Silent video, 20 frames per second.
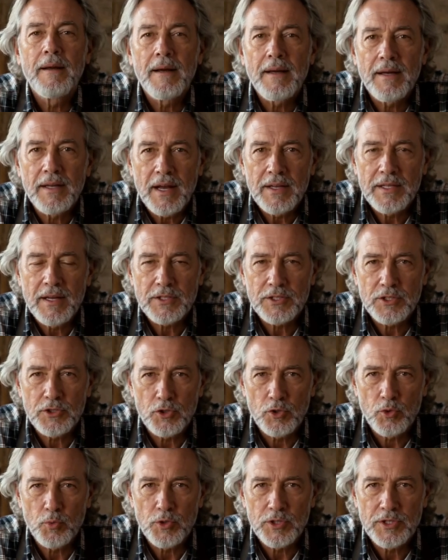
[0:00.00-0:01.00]
nothing to
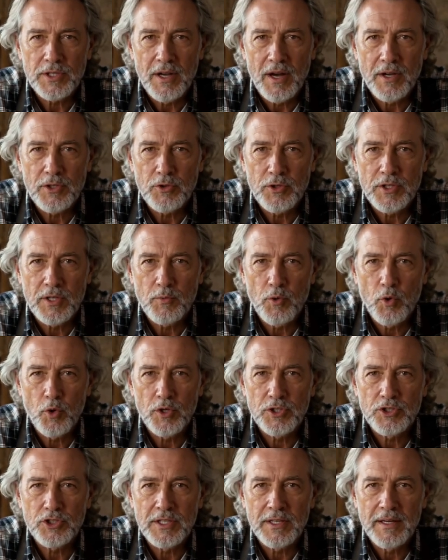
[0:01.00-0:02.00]
do with country of
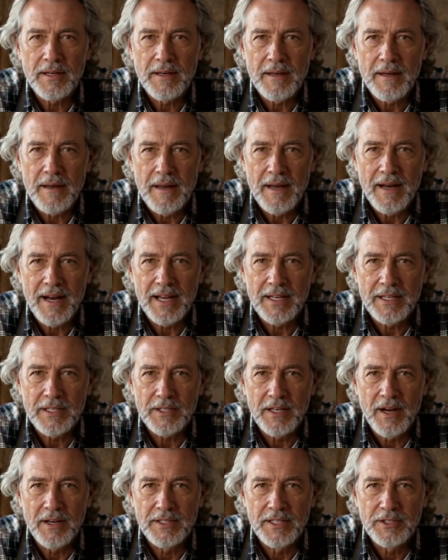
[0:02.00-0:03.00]
origin, and
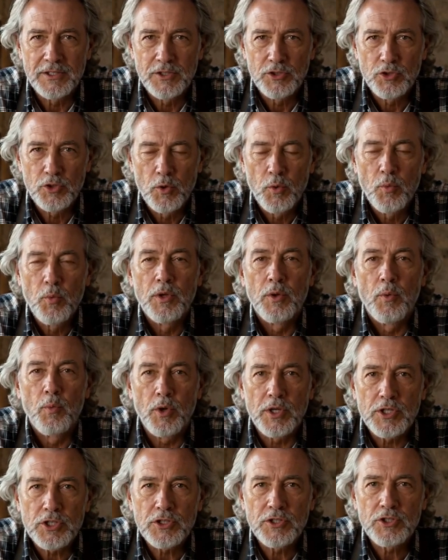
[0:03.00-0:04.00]
nothing to do with
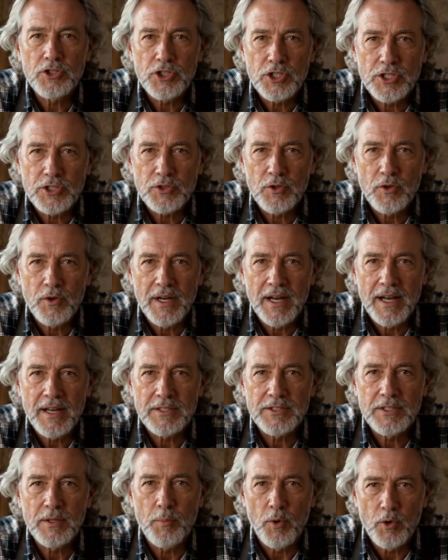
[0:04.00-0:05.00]
which chisel
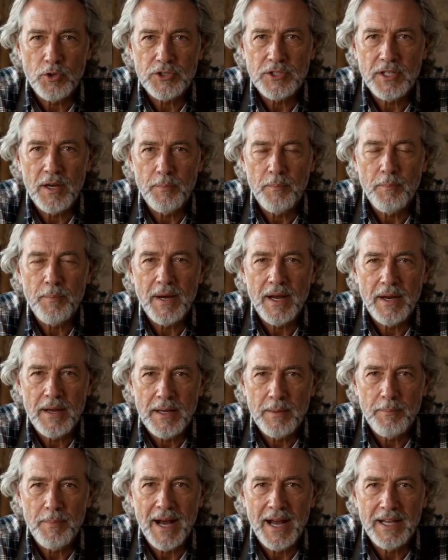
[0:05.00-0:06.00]
has the most
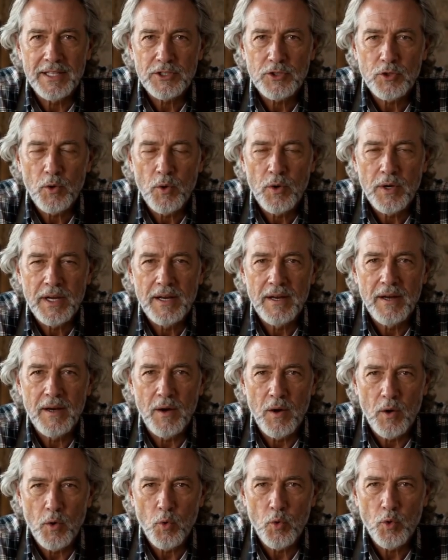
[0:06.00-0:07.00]
compelling backstory
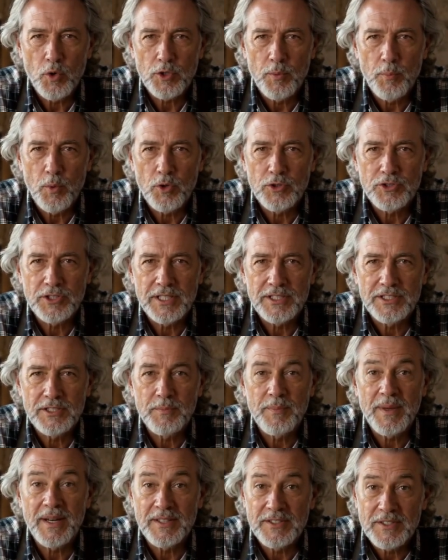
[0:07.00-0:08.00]
or the most
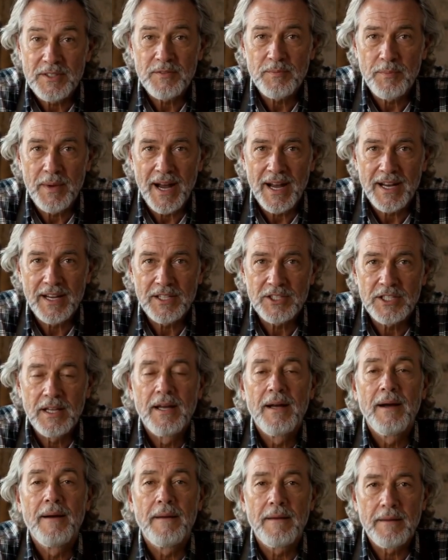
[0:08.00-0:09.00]
expensive
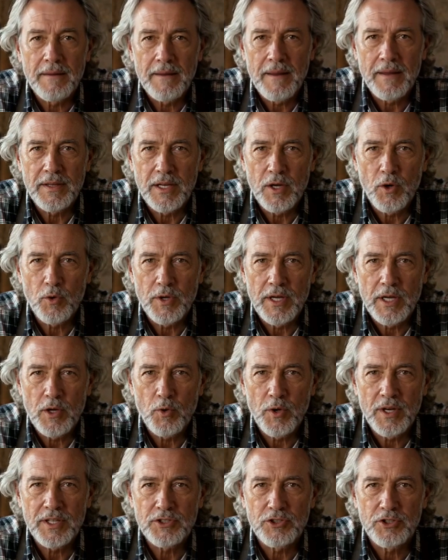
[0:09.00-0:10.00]
packaging. The only
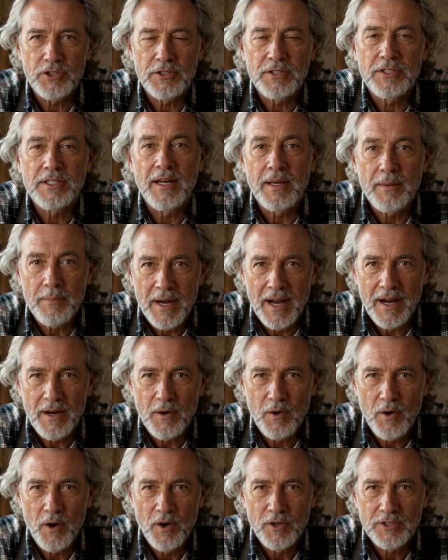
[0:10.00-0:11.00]
questions that
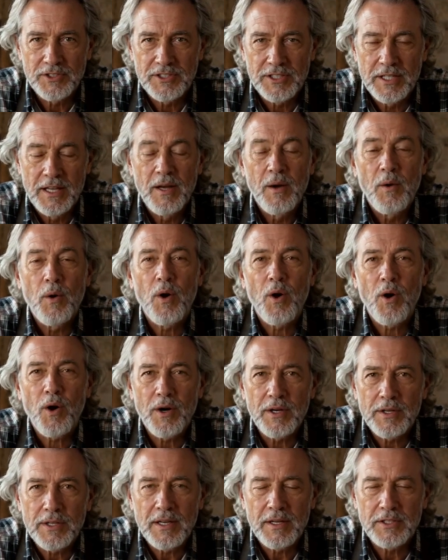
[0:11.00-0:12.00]
matter are steel
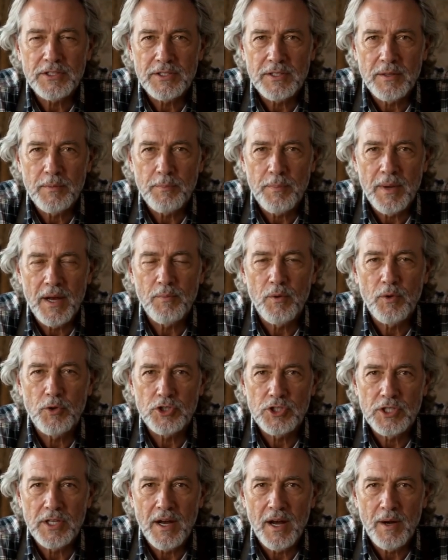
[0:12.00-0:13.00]
hardness, bevel
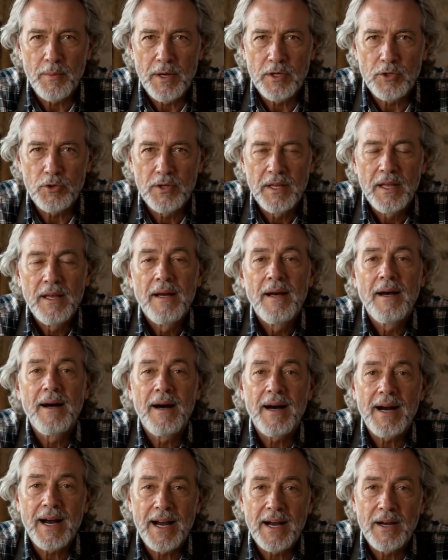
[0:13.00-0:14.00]
geometry,
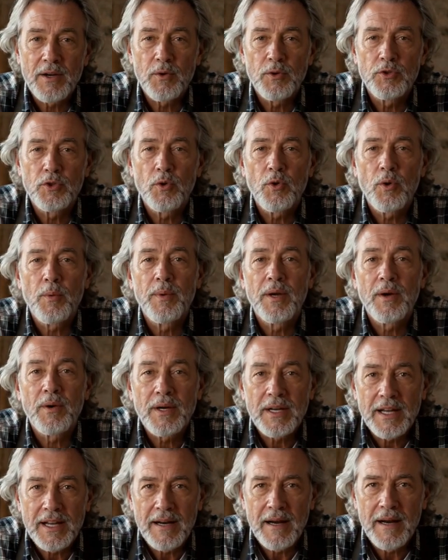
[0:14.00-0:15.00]
handle
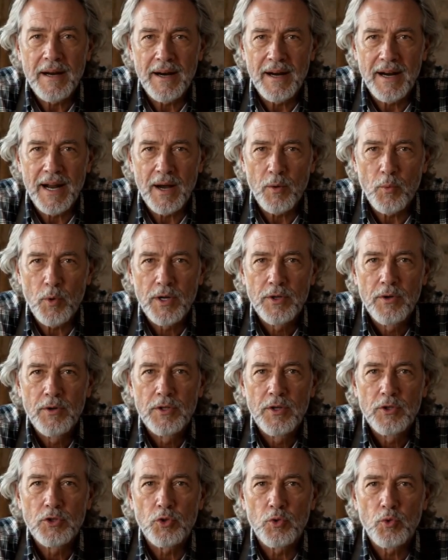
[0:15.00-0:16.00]
durability, and whether
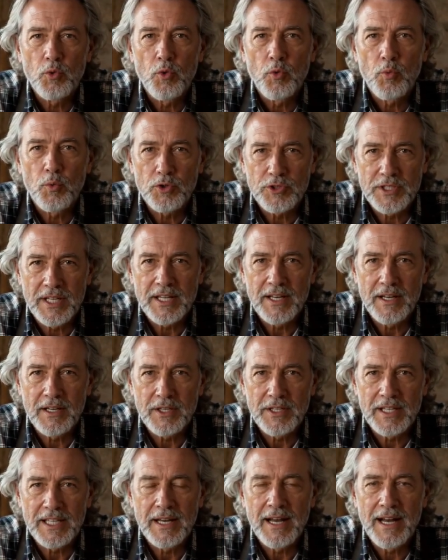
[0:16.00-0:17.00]
the tool will take a
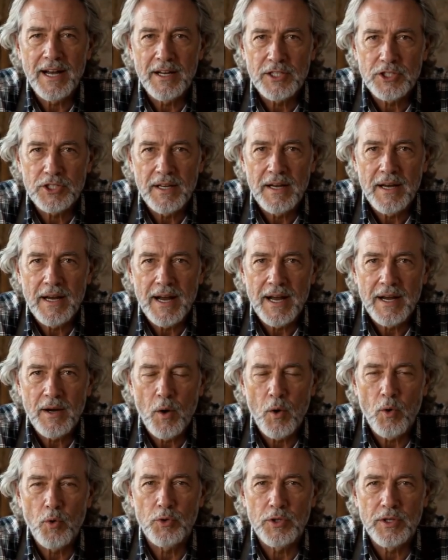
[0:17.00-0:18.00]
clean edge and
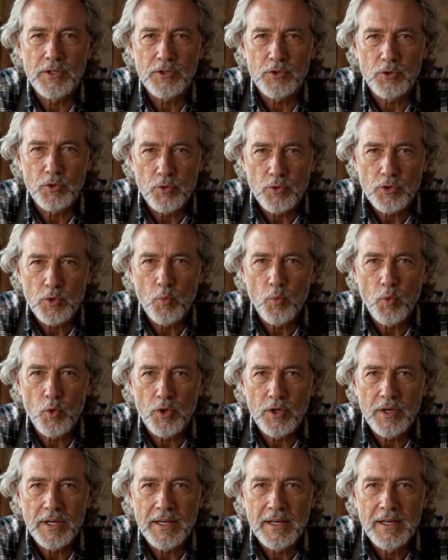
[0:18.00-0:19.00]
hold it through the
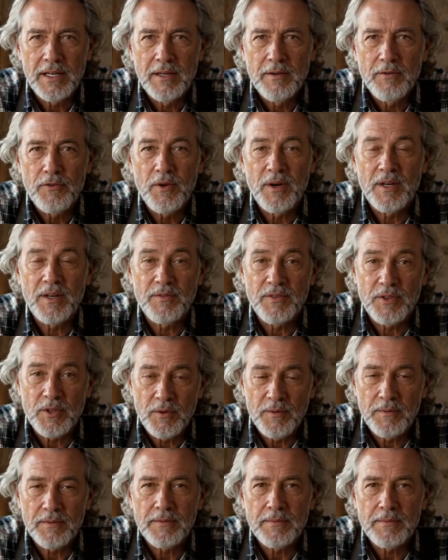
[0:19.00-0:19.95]
work in front of you.